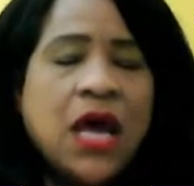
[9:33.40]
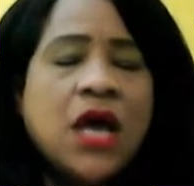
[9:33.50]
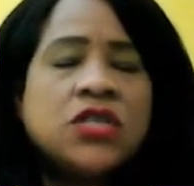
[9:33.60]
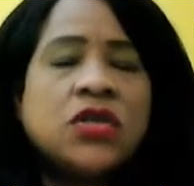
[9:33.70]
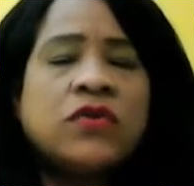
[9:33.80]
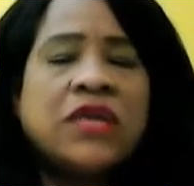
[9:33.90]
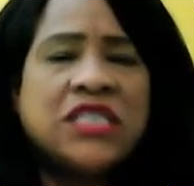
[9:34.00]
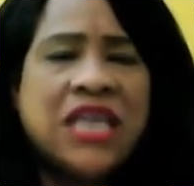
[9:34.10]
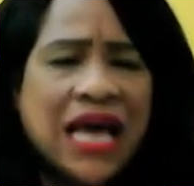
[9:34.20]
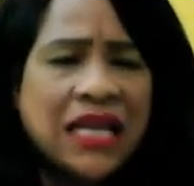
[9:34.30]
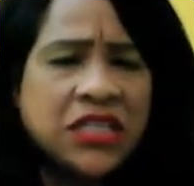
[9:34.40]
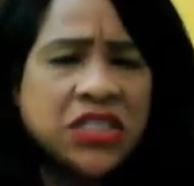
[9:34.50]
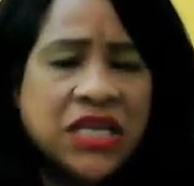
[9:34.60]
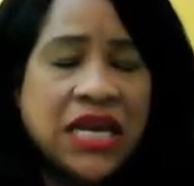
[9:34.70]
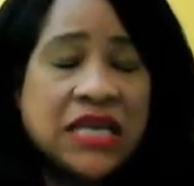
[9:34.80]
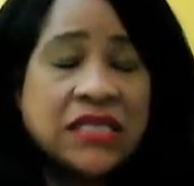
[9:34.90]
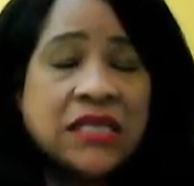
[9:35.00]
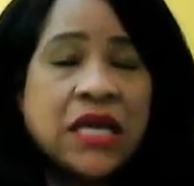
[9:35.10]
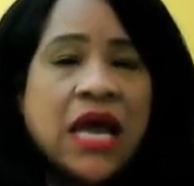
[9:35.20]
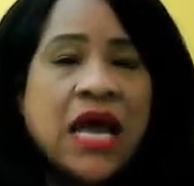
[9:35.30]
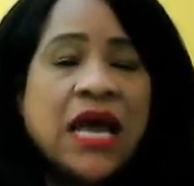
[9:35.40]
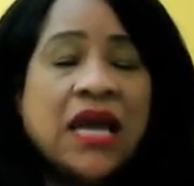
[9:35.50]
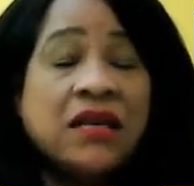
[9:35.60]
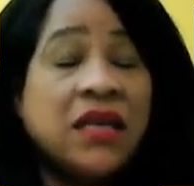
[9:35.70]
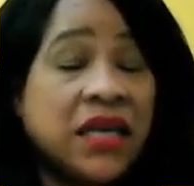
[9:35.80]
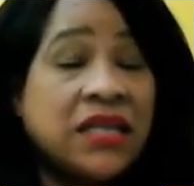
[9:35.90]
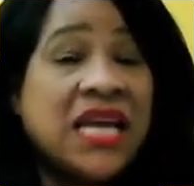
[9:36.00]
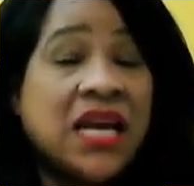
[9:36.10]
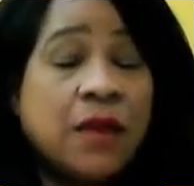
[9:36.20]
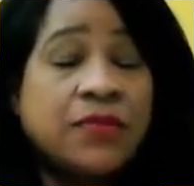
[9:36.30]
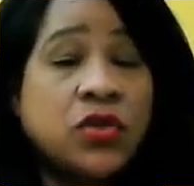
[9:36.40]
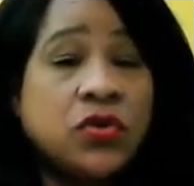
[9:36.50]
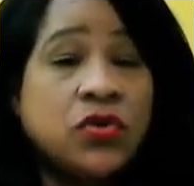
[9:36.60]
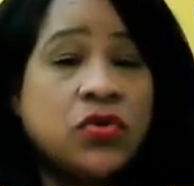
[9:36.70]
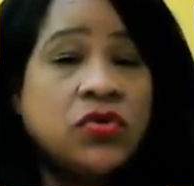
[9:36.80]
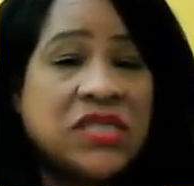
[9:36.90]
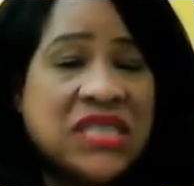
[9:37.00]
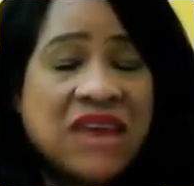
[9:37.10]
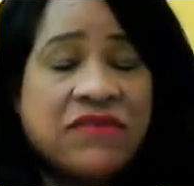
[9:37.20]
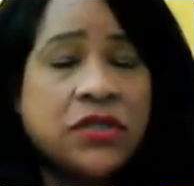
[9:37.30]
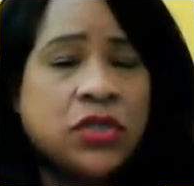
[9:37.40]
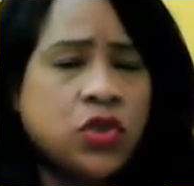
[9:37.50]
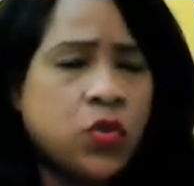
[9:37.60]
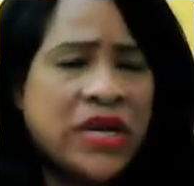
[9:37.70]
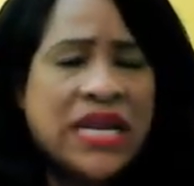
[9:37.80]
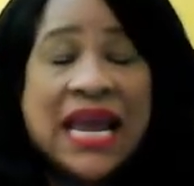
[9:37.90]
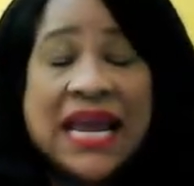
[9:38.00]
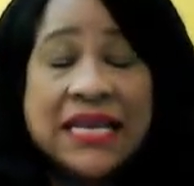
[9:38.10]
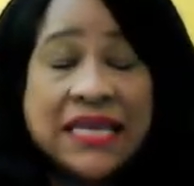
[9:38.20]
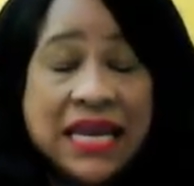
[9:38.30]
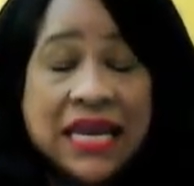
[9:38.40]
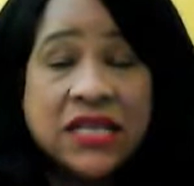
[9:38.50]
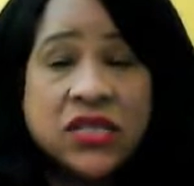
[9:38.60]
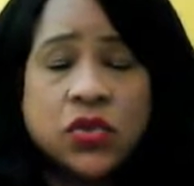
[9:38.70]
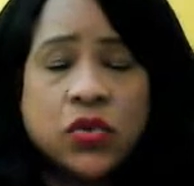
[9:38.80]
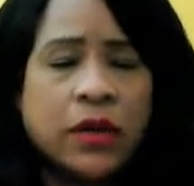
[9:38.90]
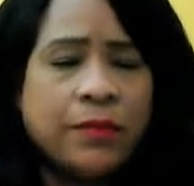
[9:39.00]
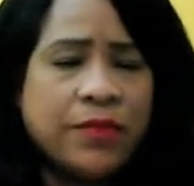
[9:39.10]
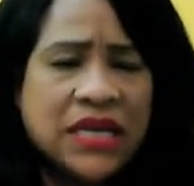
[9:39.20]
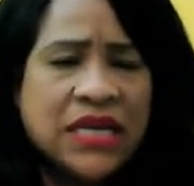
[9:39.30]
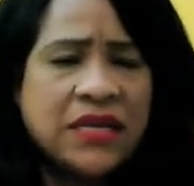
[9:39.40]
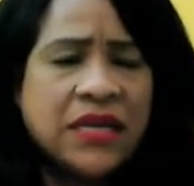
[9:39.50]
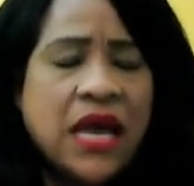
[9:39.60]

So the challenge test, it can take up to 7 to 28 days to complete.